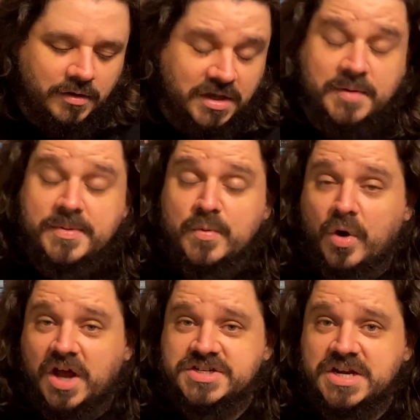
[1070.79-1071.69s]
going to be
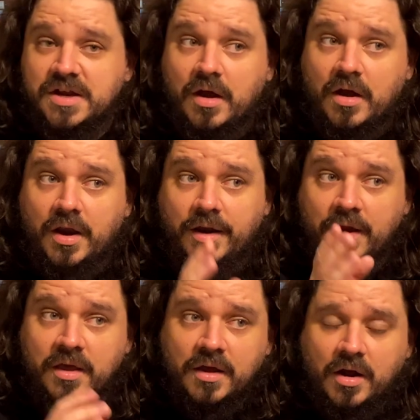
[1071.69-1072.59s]
watching on
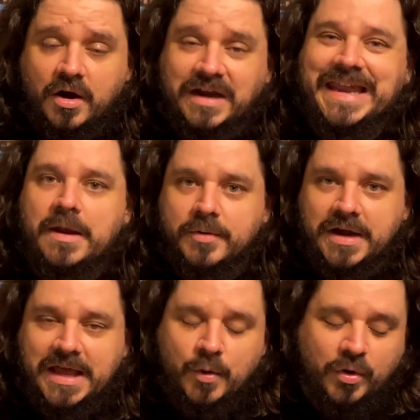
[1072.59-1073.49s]
our Labor
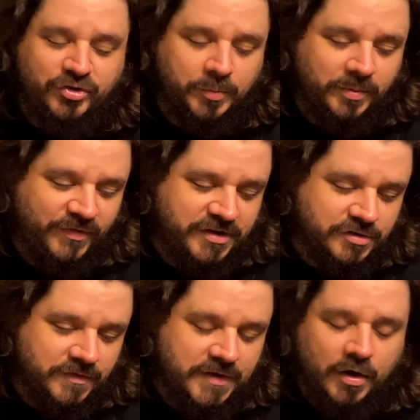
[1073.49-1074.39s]
Day quadruple
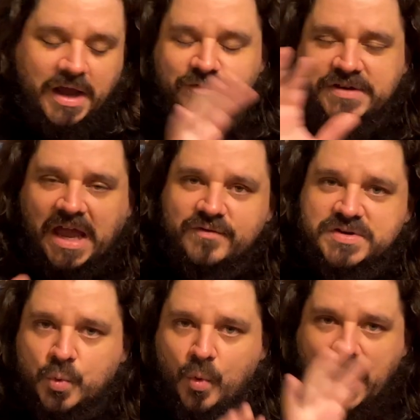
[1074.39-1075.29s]
feature, and then I'll kind of dive
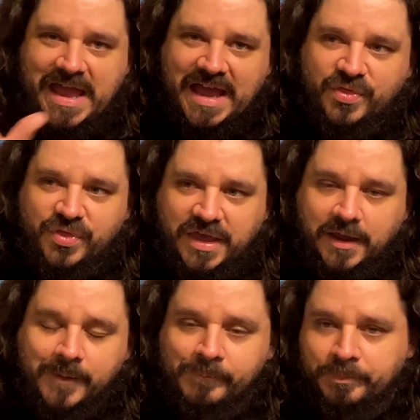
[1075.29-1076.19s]
into why I
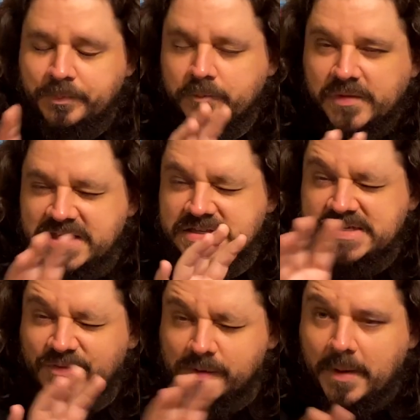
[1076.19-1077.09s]
think it's a
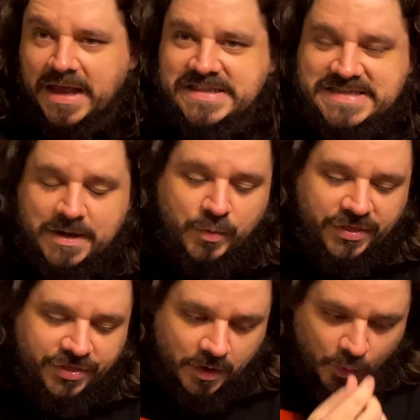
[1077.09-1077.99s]
different mindset
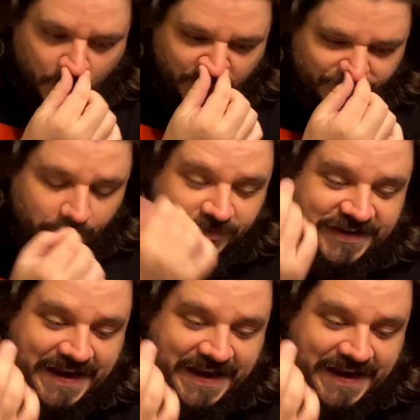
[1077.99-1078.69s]
with horror films